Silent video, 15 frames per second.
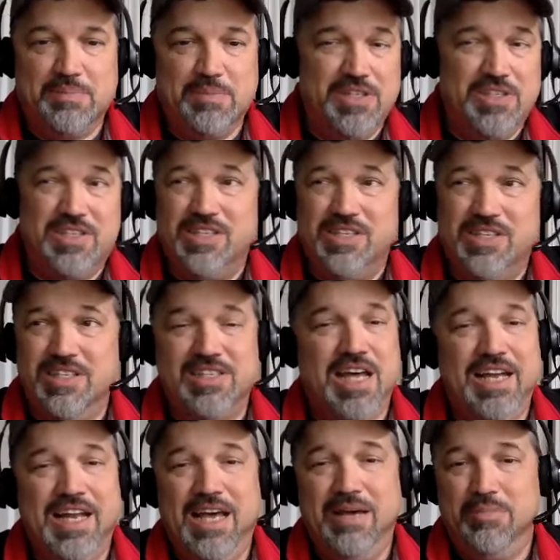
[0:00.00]
Ballistically, it's
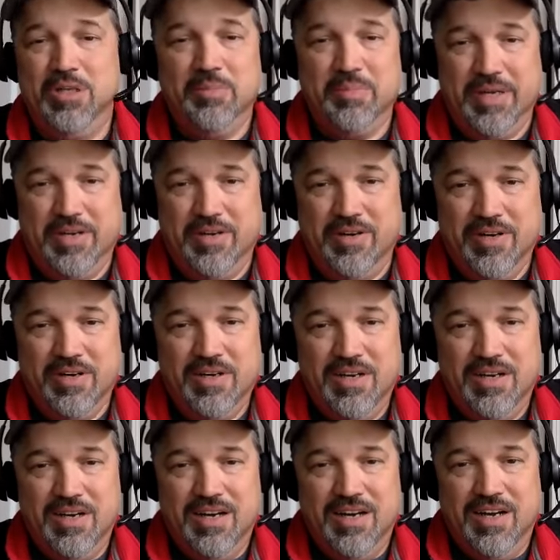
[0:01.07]
not nine millimeter.
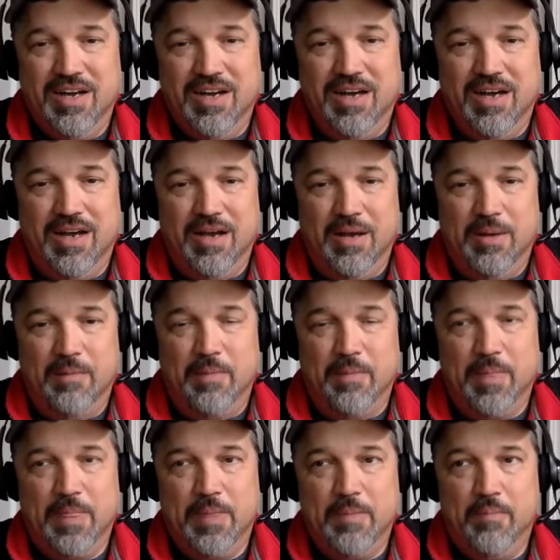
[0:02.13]
Um,
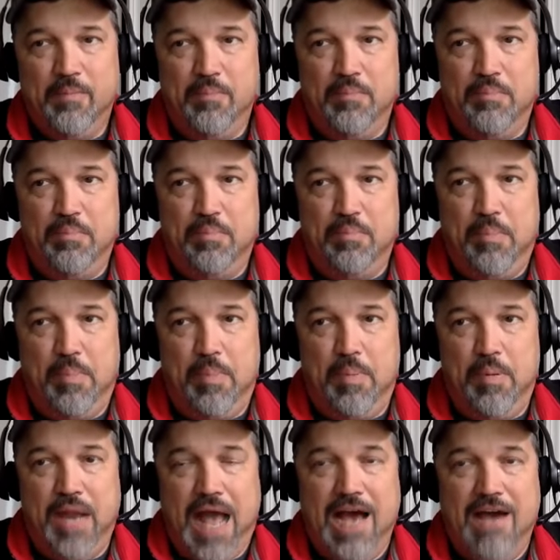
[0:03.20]

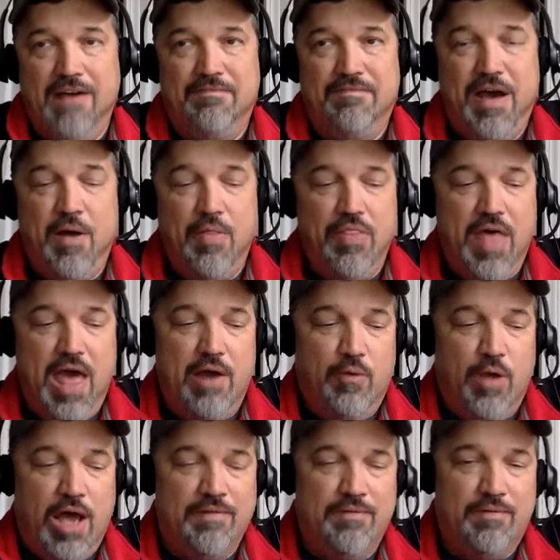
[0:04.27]
but I have found that
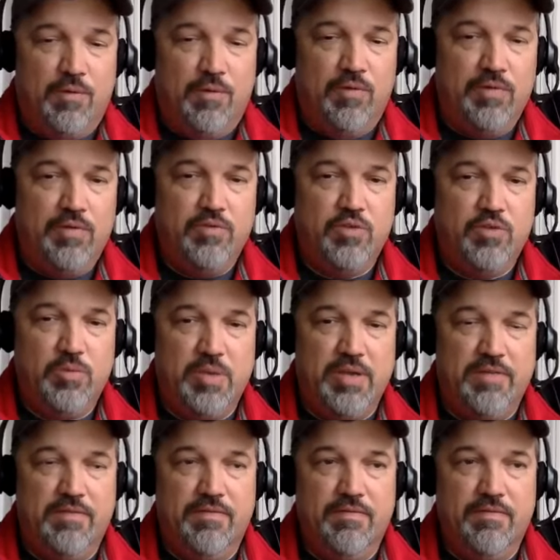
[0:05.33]
rifle to
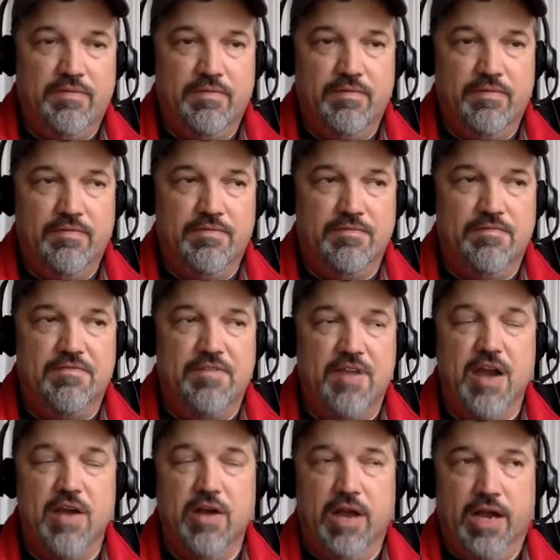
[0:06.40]
be
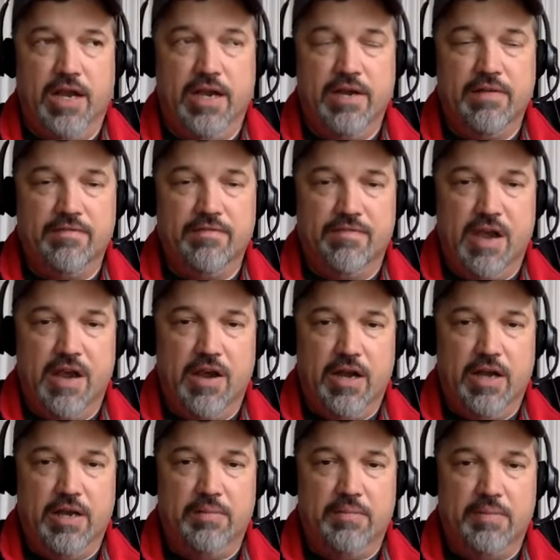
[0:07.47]
very,
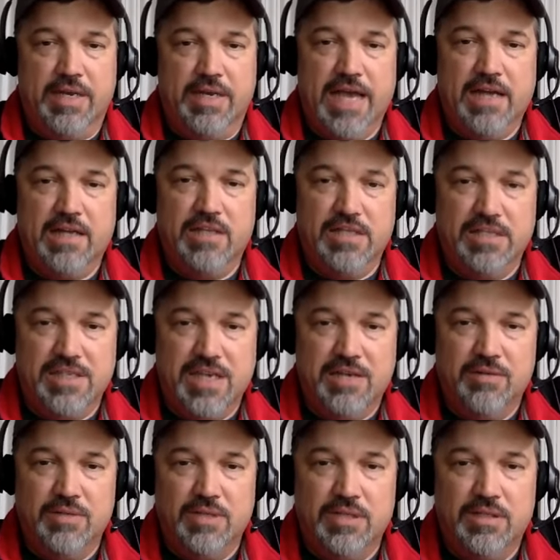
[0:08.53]
very mechanically
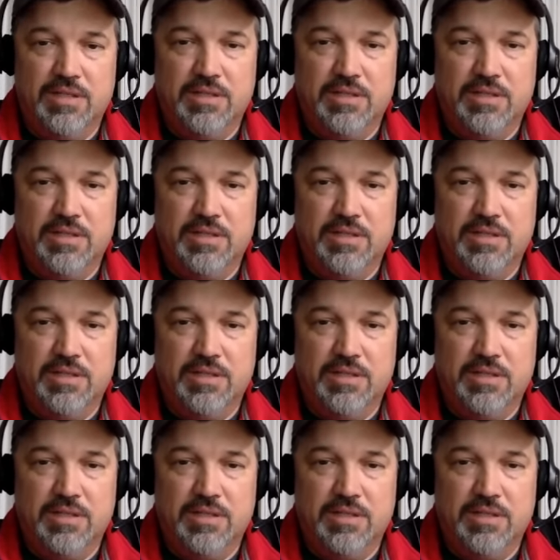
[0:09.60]
sound.